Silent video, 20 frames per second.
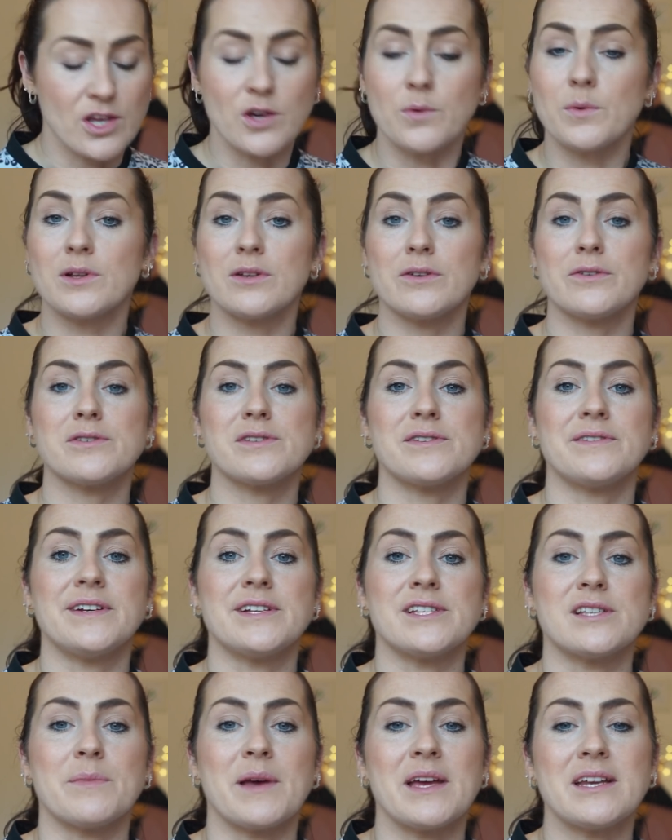You will also
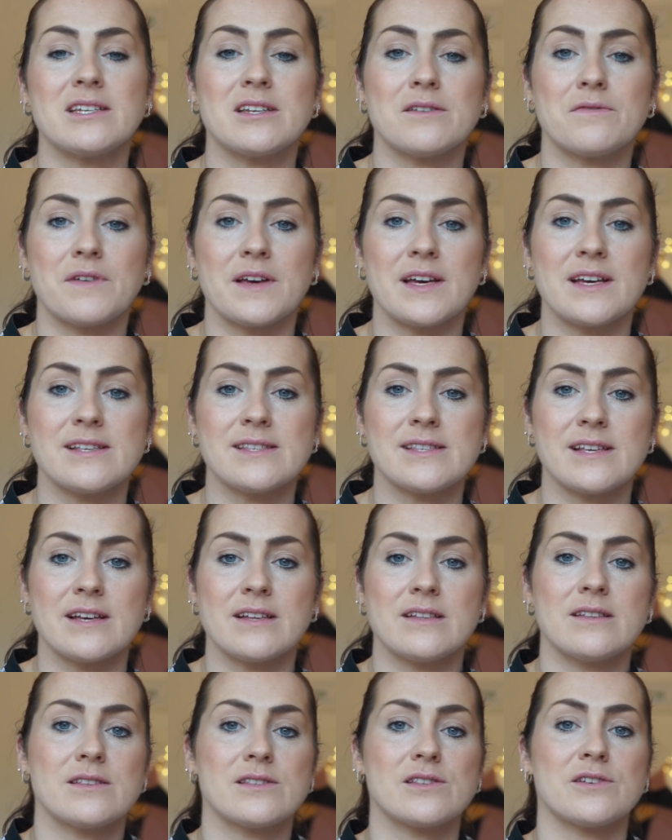need some
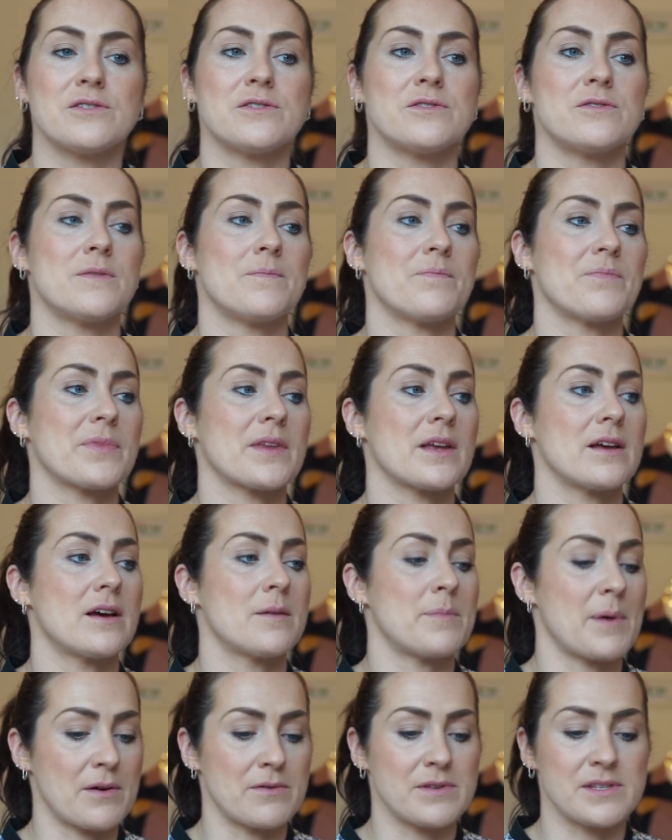interfacing, so
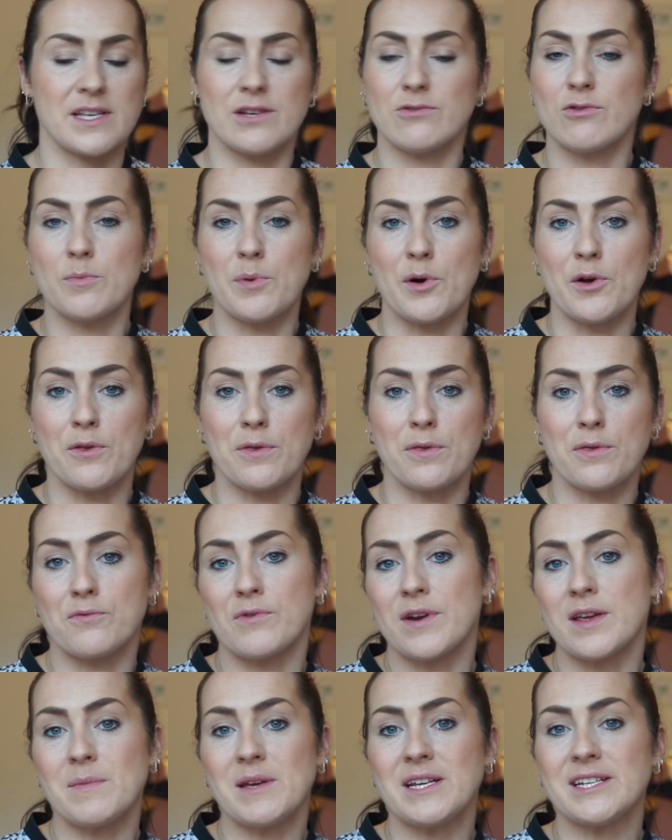about
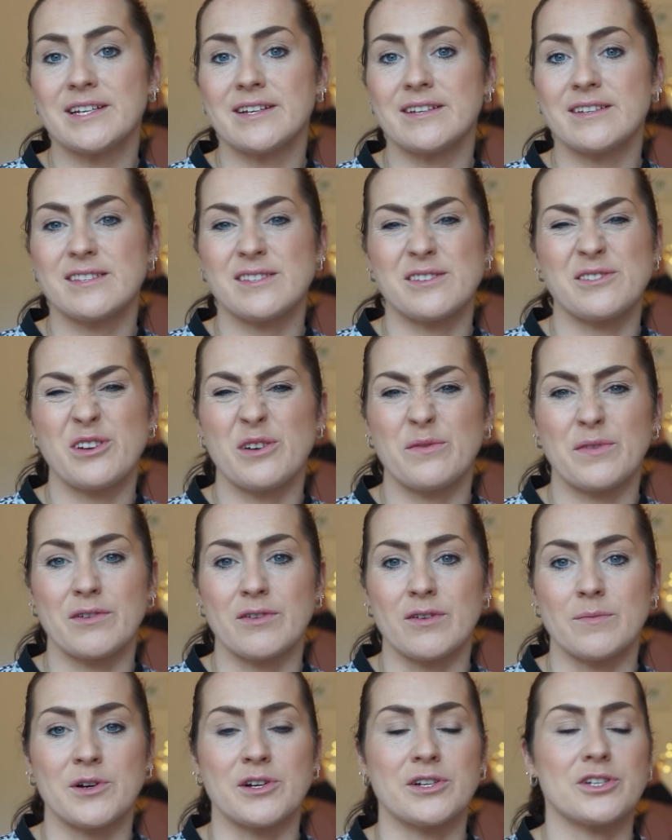0.3 metres, so not
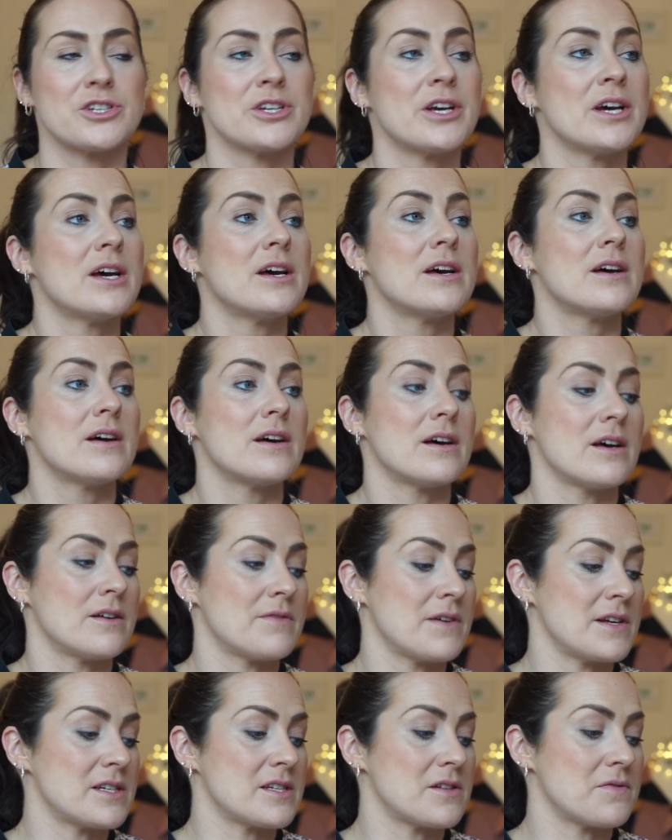very much,
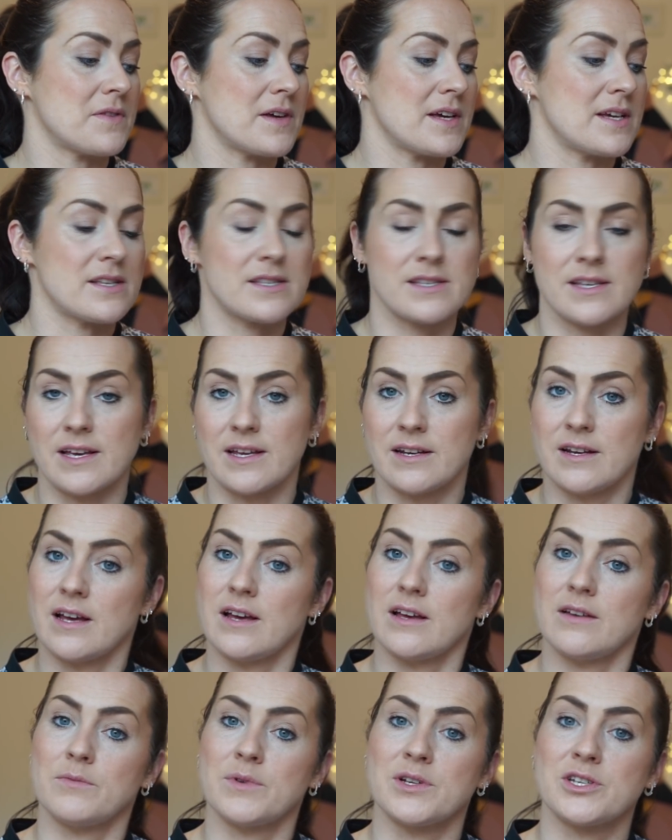of interfacing,
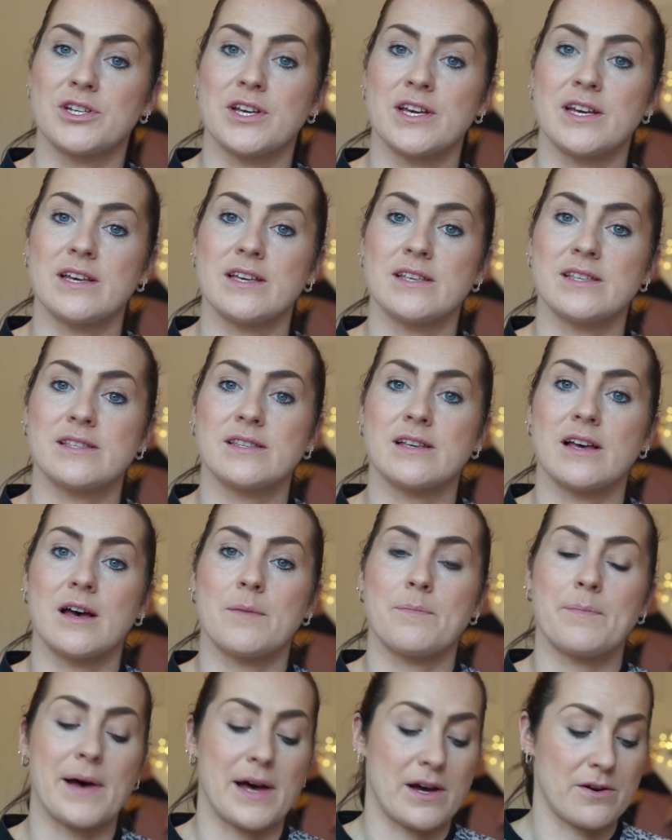which is
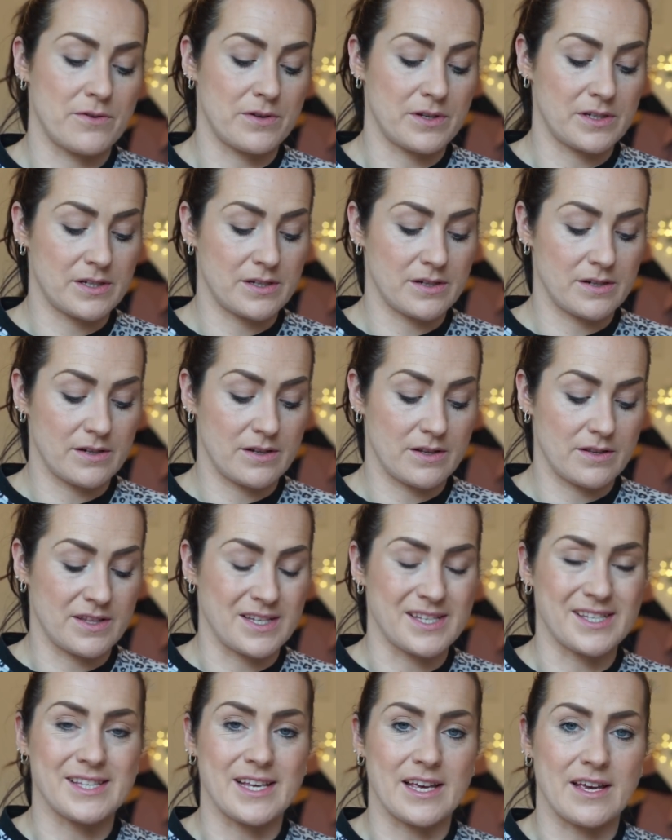about
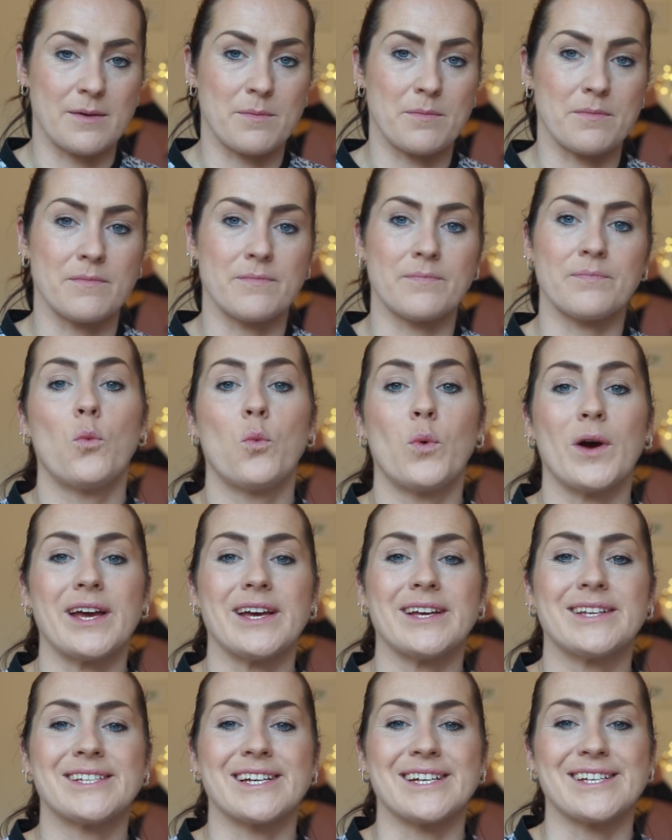the same
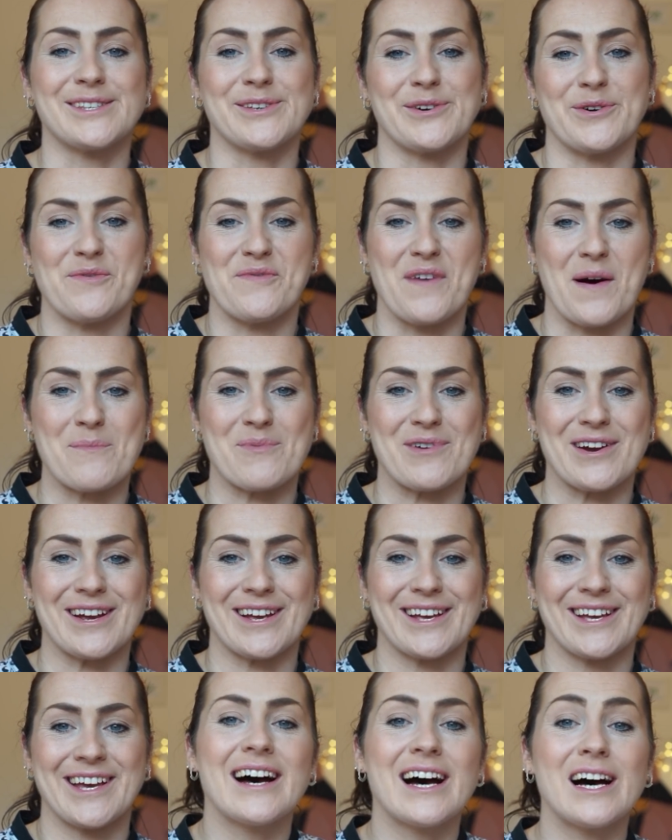weight as your fabric.